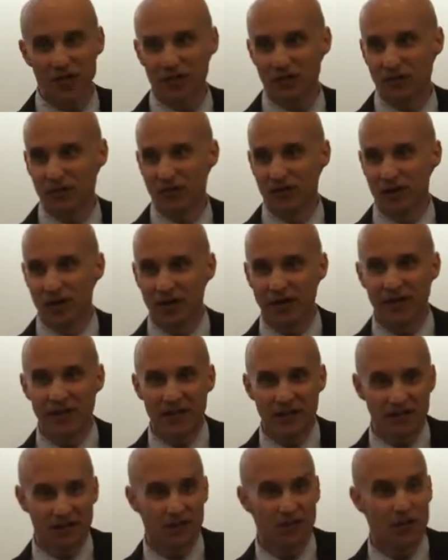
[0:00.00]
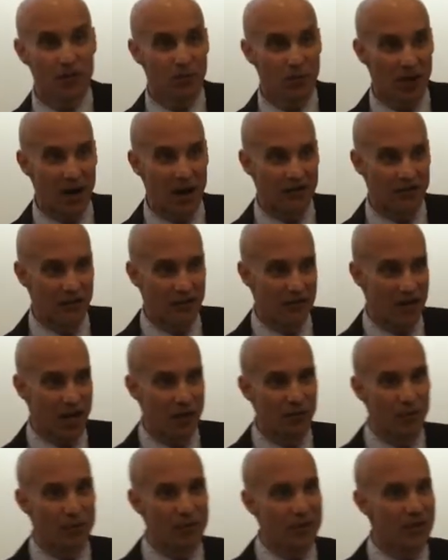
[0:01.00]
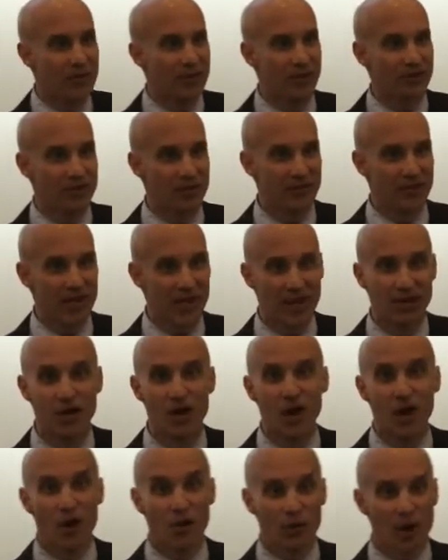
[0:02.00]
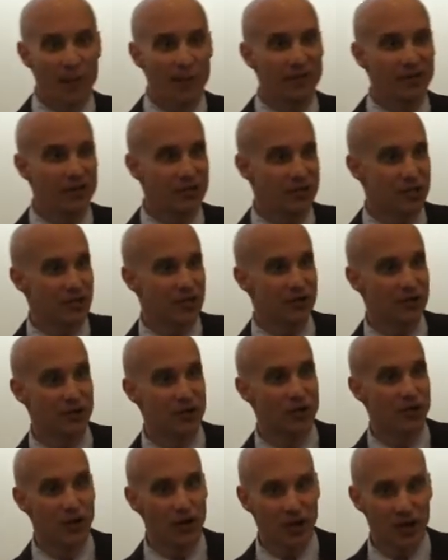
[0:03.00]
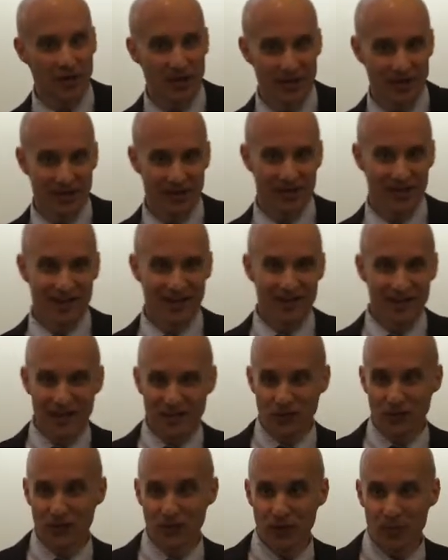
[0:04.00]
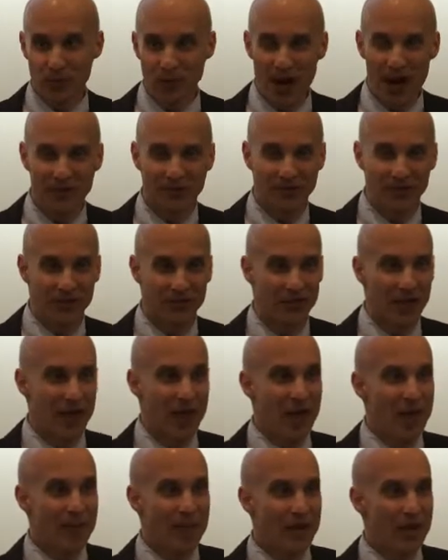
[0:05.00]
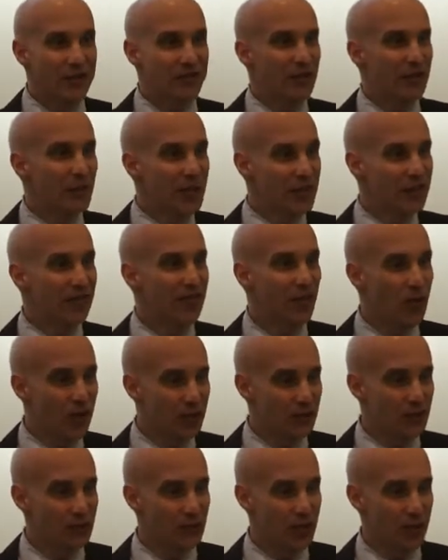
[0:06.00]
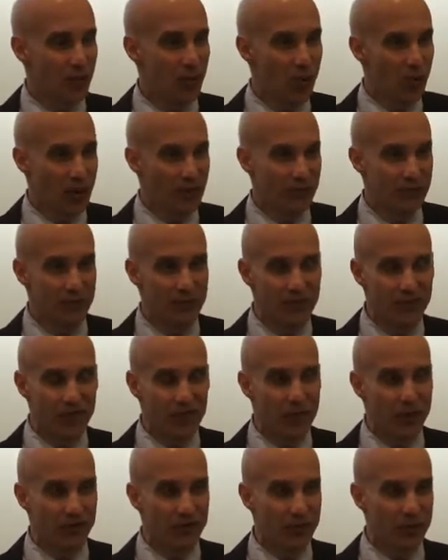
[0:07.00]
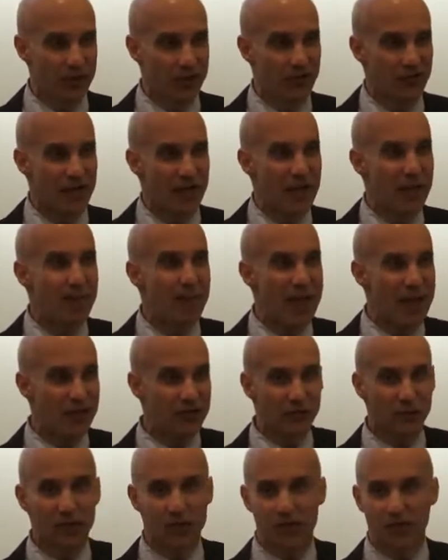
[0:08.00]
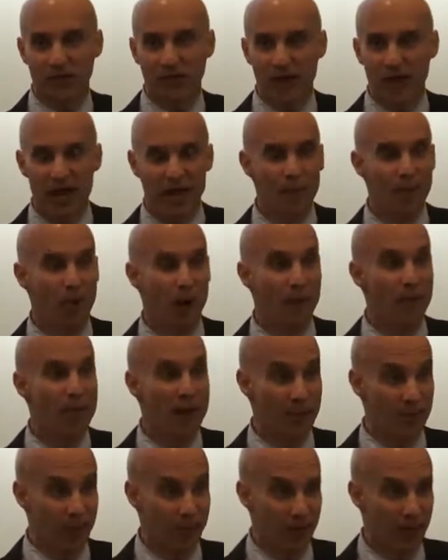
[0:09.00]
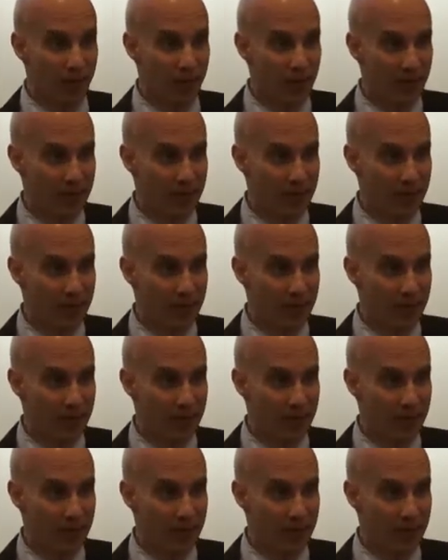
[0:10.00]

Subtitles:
is good in the interview process. I'll repeat myself again. Repetition is good in the interview process because it reinforces your points. It reinforces what you're saying. It makes what you're saying more memorable.